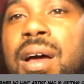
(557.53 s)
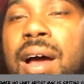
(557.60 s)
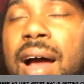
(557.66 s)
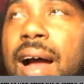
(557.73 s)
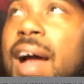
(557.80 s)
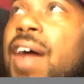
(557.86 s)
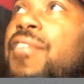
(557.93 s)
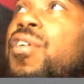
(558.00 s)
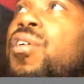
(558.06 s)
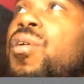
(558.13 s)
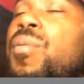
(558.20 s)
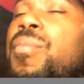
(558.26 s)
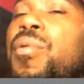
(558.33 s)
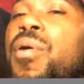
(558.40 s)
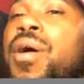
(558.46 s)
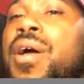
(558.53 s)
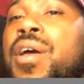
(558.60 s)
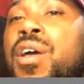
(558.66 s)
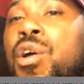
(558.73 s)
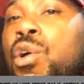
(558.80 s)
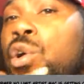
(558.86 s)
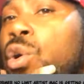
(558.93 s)
I have a homeboy
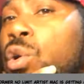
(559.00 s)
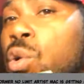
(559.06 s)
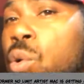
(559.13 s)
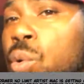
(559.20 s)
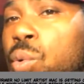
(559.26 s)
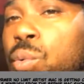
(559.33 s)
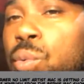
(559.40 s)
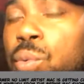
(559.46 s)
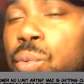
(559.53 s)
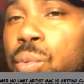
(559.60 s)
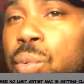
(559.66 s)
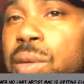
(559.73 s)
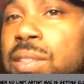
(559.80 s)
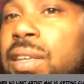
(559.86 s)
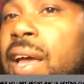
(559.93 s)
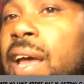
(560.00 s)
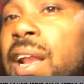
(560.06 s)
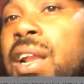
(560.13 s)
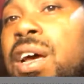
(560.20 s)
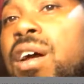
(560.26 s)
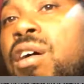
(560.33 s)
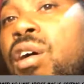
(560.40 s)
who was
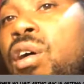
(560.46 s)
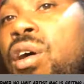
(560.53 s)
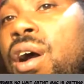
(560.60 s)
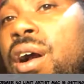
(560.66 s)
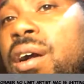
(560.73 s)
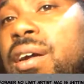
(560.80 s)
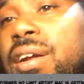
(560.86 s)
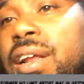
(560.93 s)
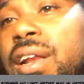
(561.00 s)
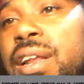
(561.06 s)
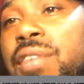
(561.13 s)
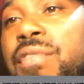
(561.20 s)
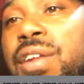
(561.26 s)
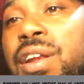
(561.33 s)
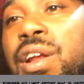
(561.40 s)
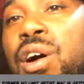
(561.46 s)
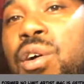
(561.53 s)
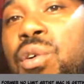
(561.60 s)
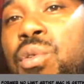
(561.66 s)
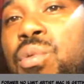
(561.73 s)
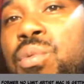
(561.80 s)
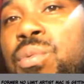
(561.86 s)
in the car, didn't even
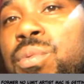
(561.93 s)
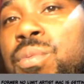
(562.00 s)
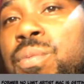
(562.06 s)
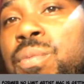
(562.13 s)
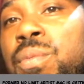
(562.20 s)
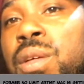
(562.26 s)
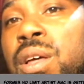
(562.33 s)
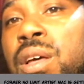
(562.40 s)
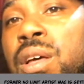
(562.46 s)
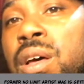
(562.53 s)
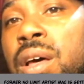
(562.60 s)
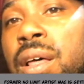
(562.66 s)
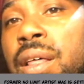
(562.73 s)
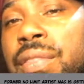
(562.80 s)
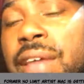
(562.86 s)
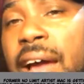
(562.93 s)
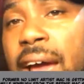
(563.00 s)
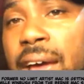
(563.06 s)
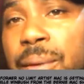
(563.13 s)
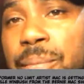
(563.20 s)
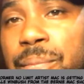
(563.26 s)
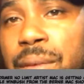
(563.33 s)
know
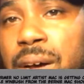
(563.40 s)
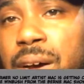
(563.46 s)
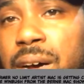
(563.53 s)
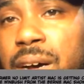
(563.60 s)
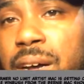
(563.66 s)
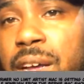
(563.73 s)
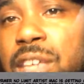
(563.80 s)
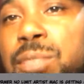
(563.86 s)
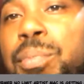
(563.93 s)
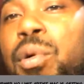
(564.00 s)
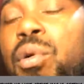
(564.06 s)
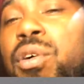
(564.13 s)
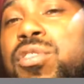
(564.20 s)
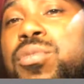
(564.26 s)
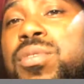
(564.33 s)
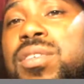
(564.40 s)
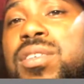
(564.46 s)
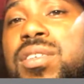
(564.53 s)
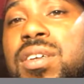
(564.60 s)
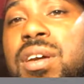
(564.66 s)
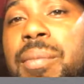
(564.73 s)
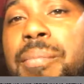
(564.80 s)
that his boys
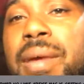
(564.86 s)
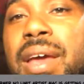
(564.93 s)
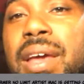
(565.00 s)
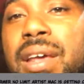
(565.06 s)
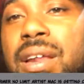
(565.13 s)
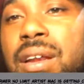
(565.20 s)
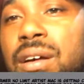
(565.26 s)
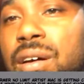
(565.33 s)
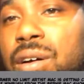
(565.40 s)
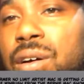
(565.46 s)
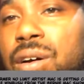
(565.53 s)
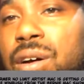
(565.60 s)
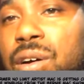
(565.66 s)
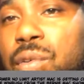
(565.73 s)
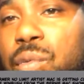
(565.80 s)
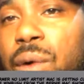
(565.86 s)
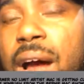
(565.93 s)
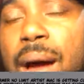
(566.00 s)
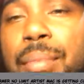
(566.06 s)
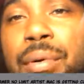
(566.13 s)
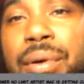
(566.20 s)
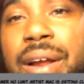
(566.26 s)
was committing a
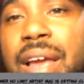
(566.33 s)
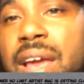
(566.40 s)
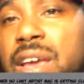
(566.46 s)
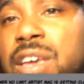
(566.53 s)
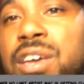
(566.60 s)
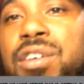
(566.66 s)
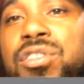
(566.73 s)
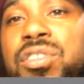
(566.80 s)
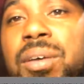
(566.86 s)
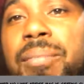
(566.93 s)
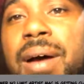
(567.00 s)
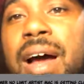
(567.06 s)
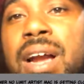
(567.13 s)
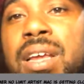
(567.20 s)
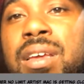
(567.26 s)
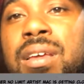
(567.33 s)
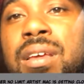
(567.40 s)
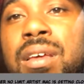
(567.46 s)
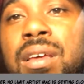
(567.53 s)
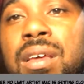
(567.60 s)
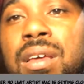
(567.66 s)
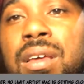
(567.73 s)
robbery and killed somebody.
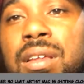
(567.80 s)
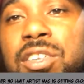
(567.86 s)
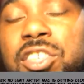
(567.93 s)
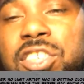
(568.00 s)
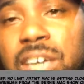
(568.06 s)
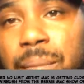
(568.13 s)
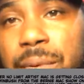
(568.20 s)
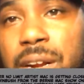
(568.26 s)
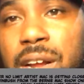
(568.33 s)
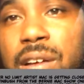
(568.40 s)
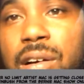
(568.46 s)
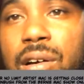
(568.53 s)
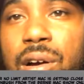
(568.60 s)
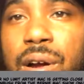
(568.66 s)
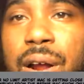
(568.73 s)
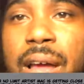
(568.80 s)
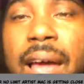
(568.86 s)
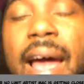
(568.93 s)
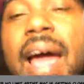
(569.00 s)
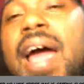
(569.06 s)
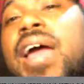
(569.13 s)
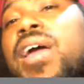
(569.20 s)
Jumped in the car,
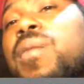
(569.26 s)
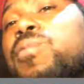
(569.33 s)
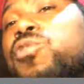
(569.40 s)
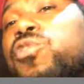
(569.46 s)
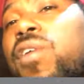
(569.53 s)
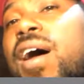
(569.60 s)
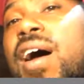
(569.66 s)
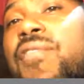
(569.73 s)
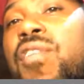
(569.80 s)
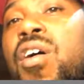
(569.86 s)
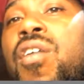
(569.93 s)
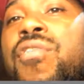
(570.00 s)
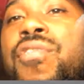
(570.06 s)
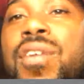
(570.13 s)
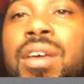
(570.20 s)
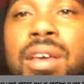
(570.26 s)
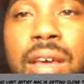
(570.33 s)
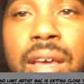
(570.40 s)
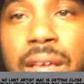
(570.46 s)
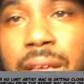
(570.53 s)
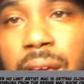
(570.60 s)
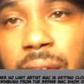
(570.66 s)
had him drive off,
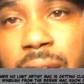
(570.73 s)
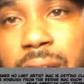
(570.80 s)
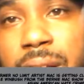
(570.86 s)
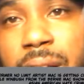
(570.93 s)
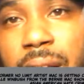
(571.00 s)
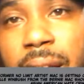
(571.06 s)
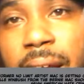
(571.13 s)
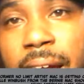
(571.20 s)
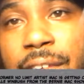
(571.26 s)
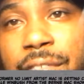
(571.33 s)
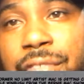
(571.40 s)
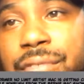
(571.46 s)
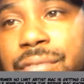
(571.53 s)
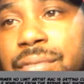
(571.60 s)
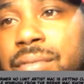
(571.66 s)
and he did life.